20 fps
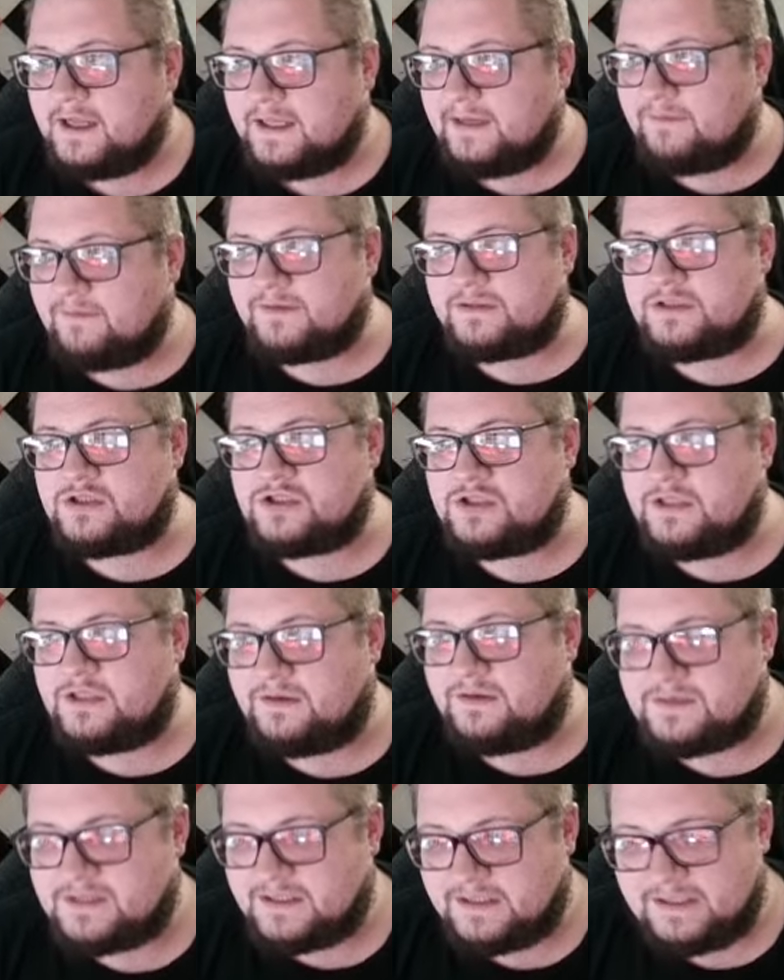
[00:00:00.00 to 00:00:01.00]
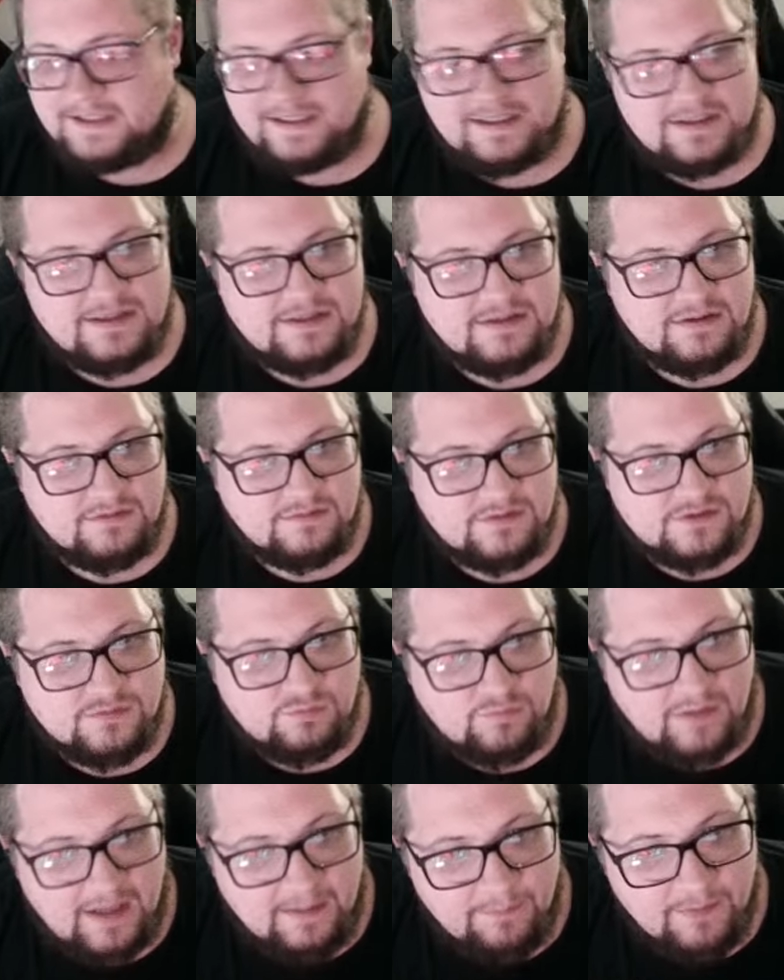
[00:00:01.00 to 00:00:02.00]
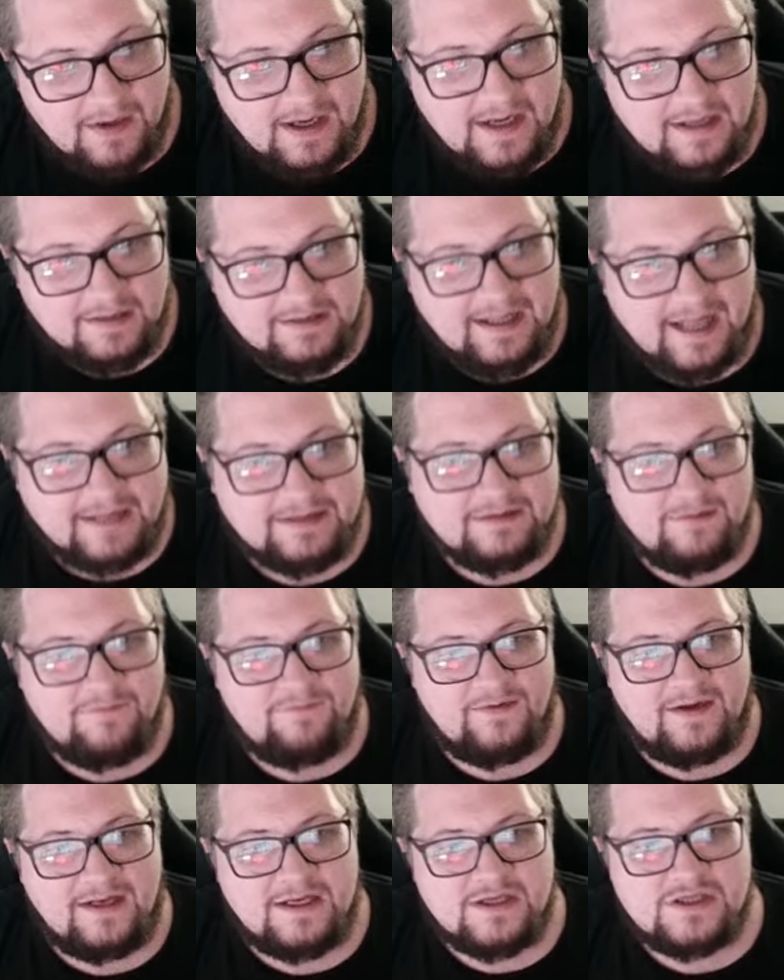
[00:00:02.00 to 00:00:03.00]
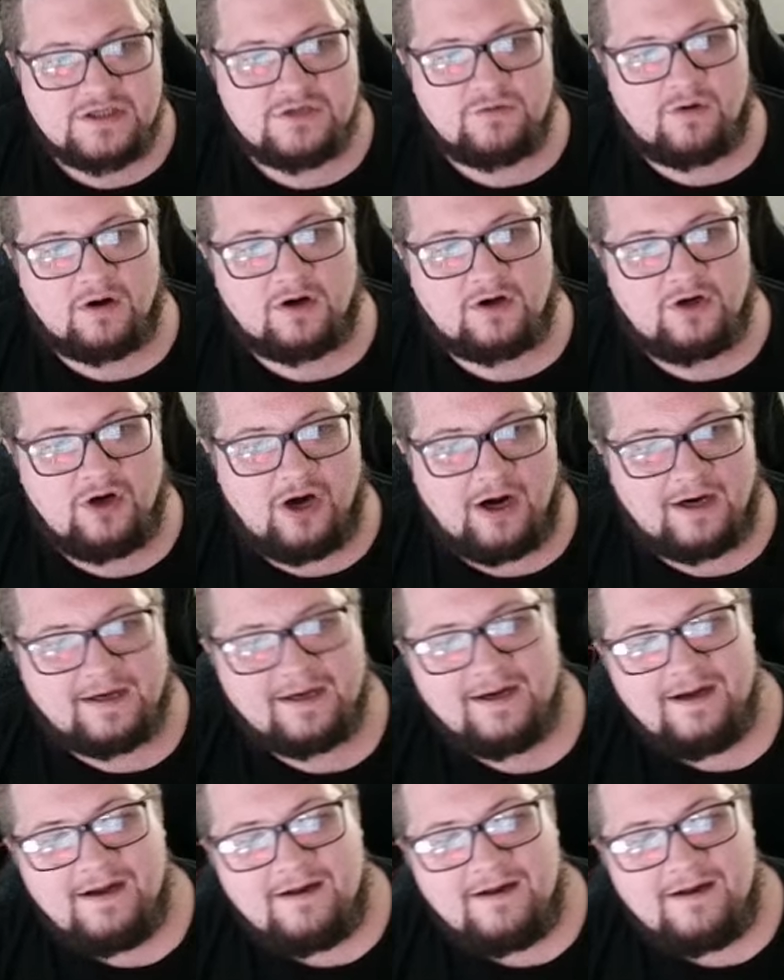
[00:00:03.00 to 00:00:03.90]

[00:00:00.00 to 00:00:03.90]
Give it the shields it needs to sweep. Let the Venusaur cook.